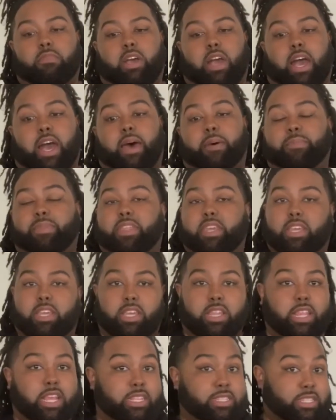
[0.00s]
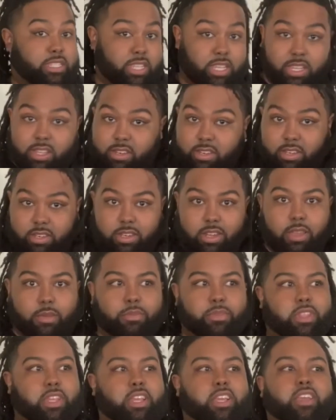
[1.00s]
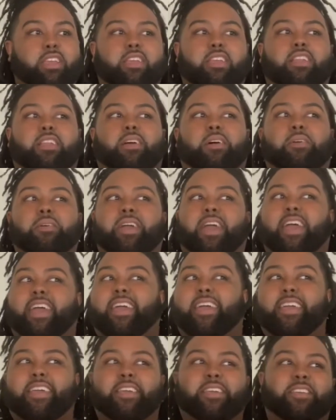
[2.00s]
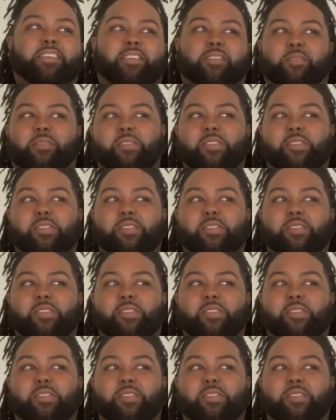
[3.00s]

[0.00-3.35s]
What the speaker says: I'm thinking that's it. I'm thinking, okay,